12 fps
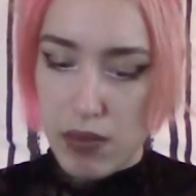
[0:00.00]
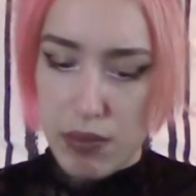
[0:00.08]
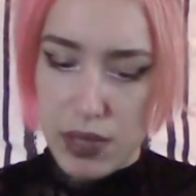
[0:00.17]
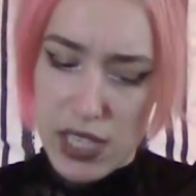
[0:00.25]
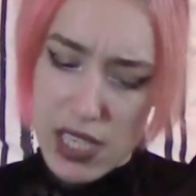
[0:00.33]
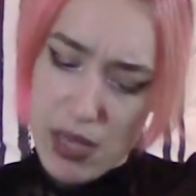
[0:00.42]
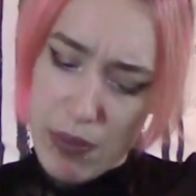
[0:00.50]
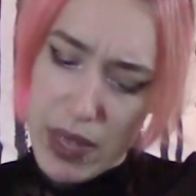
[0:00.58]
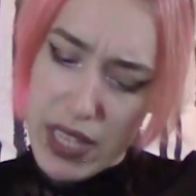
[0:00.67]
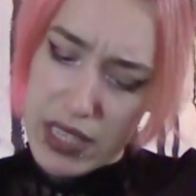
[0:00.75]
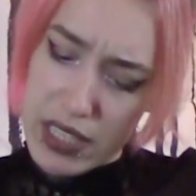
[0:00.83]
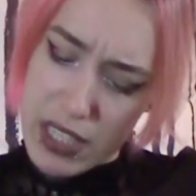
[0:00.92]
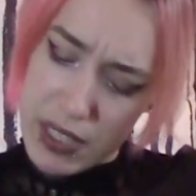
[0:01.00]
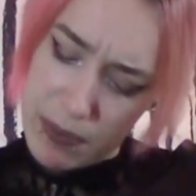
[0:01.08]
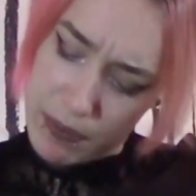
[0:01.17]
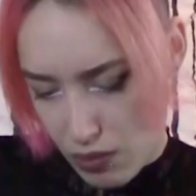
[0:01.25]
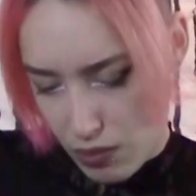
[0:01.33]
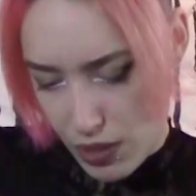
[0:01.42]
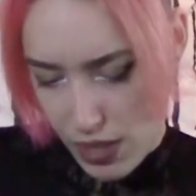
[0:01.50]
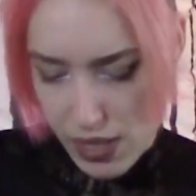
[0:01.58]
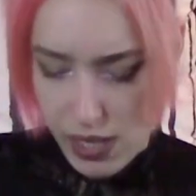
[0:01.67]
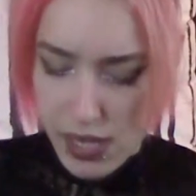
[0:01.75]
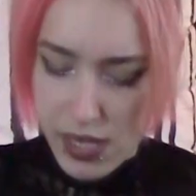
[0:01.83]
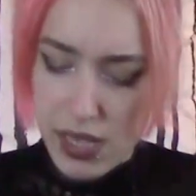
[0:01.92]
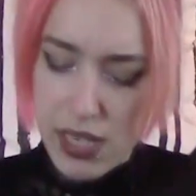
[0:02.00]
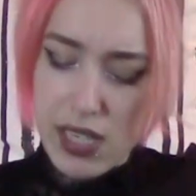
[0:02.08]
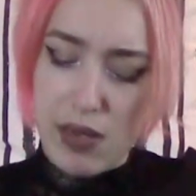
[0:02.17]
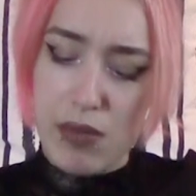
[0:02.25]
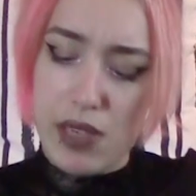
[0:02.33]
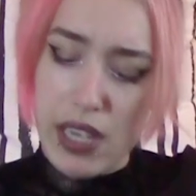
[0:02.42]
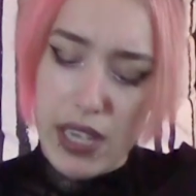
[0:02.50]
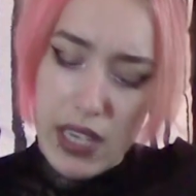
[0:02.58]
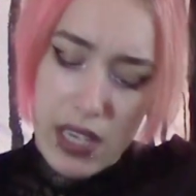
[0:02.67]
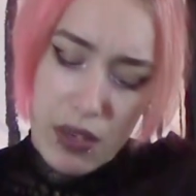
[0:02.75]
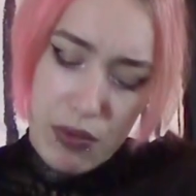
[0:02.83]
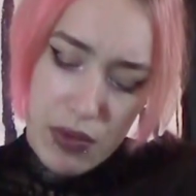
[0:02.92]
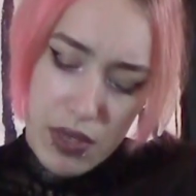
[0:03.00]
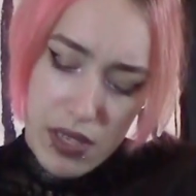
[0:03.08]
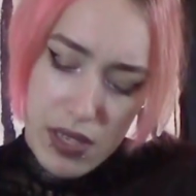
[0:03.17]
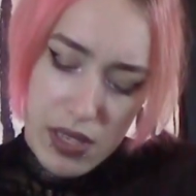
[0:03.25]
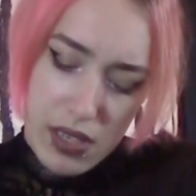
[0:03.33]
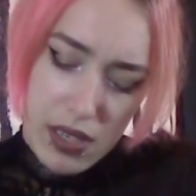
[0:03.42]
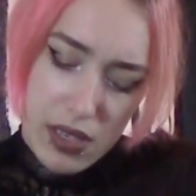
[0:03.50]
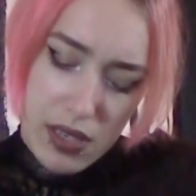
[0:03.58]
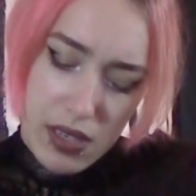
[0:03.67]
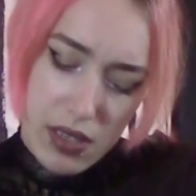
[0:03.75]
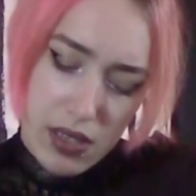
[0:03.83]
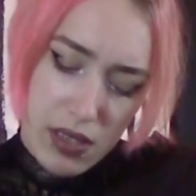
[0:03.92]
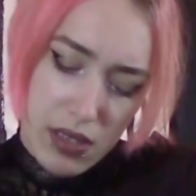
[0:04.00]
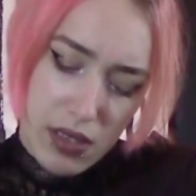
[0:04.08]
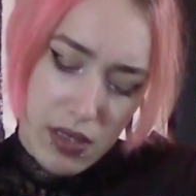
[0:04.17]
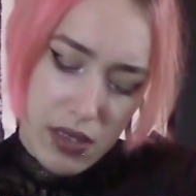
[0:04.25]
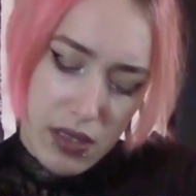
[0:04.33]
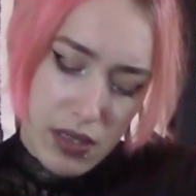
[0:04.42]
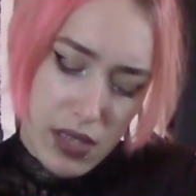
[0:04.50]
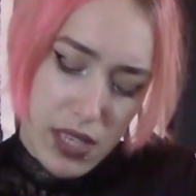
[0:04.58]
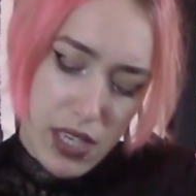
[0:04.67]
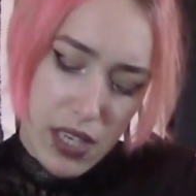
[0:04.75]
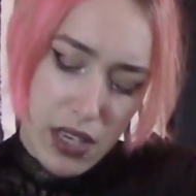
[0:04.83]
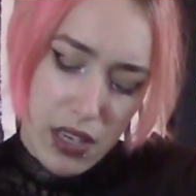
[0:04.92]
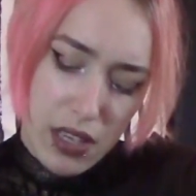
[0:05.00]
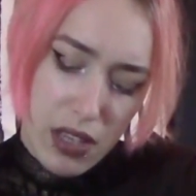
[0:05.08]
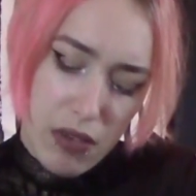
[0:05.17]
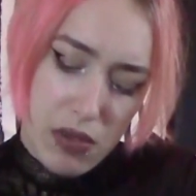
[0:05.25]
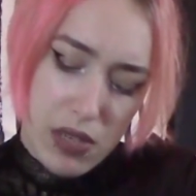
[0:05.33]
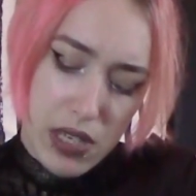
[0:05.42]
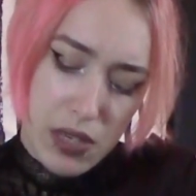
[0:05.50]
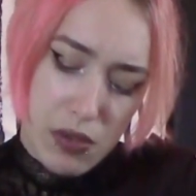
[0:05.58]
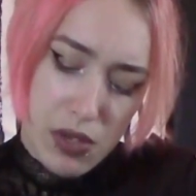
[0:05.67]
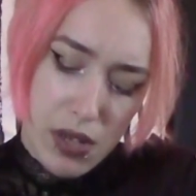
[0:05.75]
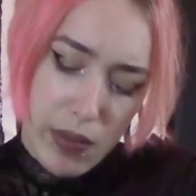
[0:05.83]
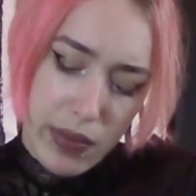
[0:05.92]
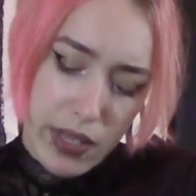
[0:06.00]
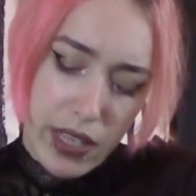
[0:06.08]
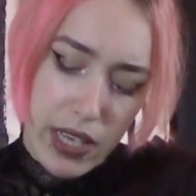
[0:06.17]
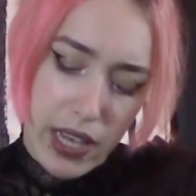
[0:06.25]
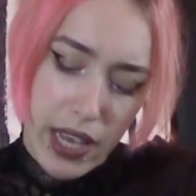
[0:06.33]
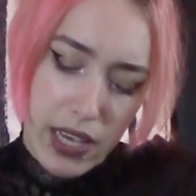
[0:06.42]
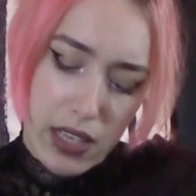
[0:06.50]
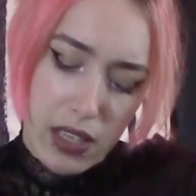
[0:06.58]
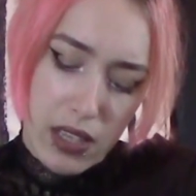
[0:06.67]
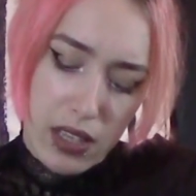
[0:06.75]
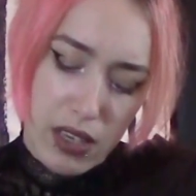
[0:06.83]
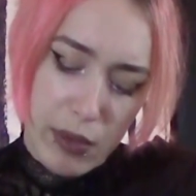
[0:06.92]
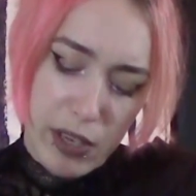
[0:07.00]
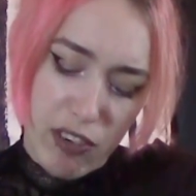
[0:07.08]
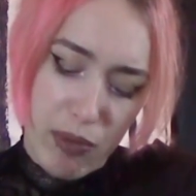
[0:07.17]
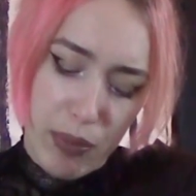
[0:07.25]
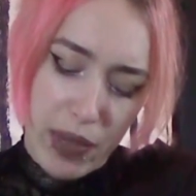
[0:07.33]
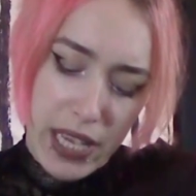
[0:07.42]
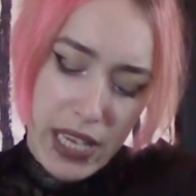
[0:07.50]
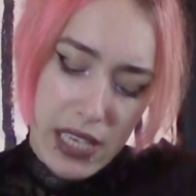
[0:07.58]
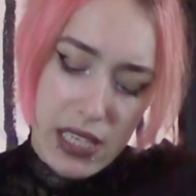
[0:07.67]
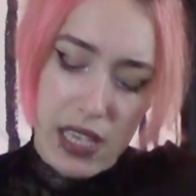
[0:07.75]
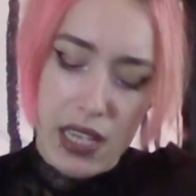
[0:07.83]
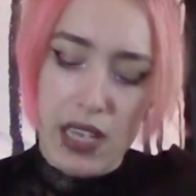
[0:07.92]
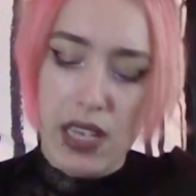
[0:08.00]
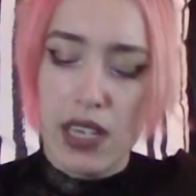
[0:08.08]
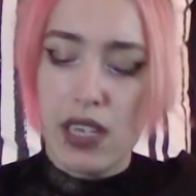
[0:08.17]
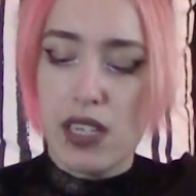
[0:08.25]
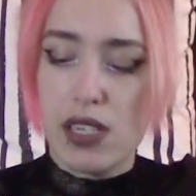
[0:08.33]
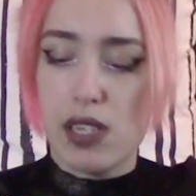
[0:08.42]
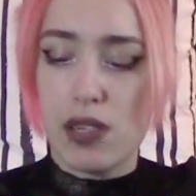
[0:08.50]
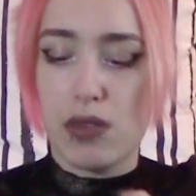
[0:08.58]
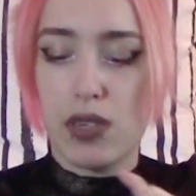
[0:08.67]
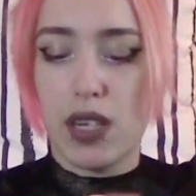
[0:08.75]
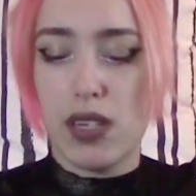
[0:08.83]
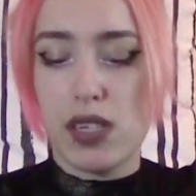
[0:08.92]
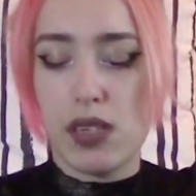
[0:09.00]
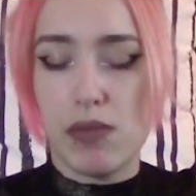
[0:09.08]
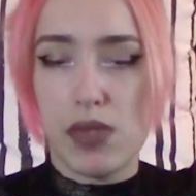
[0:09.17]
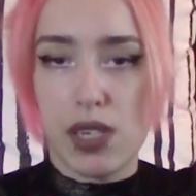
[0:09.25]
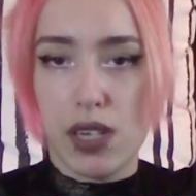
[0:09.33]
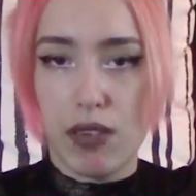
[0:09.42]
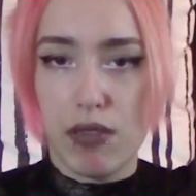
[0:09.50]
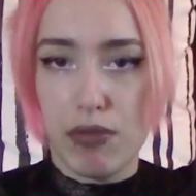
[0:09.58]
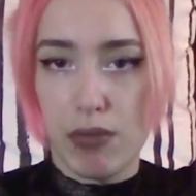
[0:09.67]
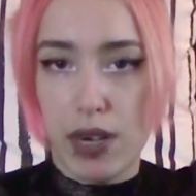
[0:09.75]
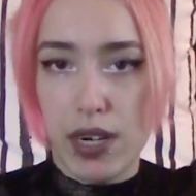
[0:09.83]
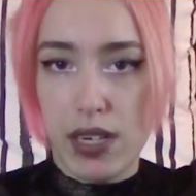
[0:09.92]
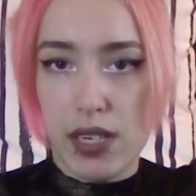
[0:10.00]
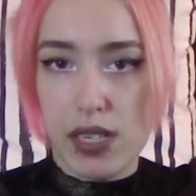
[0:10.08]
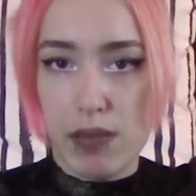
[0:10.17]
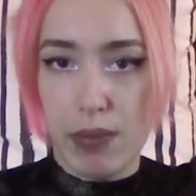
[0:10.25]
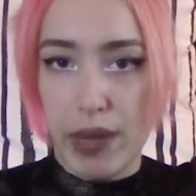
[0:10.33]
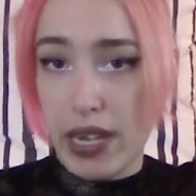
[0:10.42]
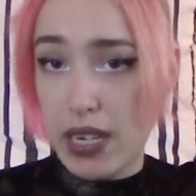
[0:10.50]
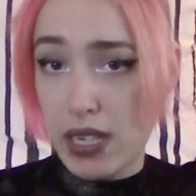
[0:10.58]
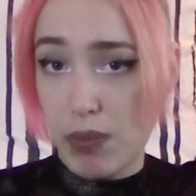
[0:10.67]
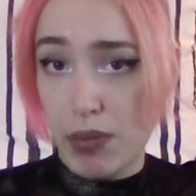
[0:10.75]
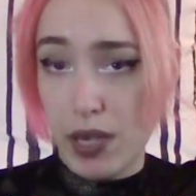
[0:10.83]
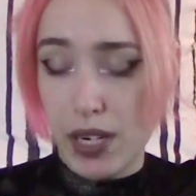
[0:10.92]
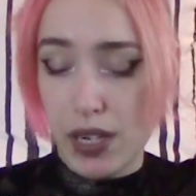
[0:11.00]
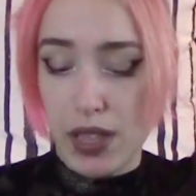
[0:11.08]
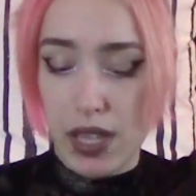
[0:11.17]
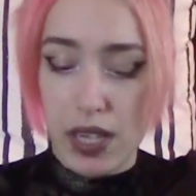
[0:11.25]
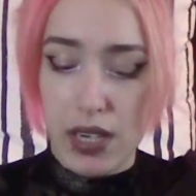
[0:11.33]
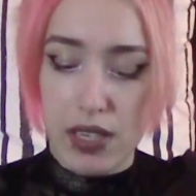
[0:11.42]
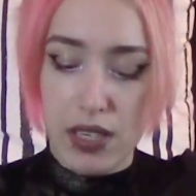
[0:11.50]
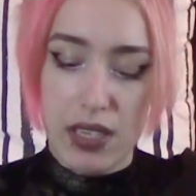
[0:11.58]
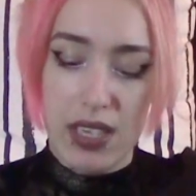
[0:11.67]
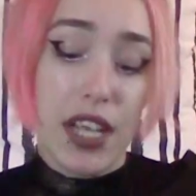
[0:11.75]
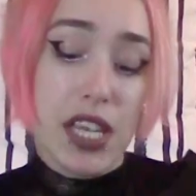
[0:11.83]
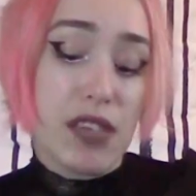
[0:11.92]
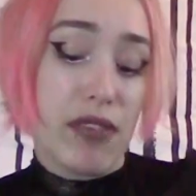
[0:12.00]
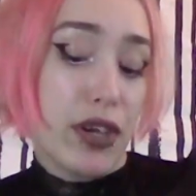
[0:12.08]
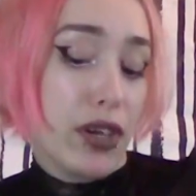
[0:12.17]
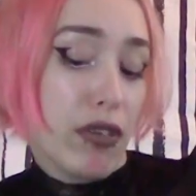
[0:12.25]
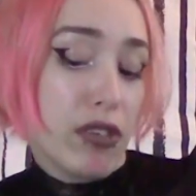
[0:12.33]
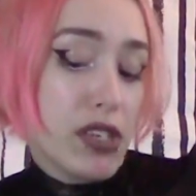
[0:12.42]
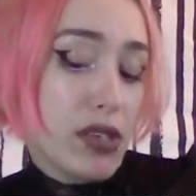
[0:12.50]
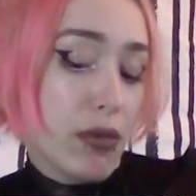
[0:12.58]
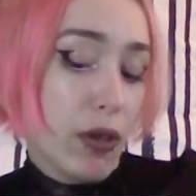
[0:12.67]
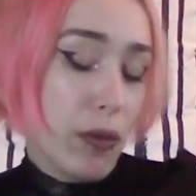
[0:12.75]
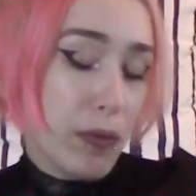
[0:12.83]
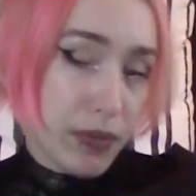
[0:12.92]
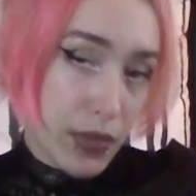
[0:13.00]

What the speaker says: But this belt, what is this? It seems like it was sitting closely to something that had a little bit of paint. So then some scuff marks, paint appeared here. It's very noticeable.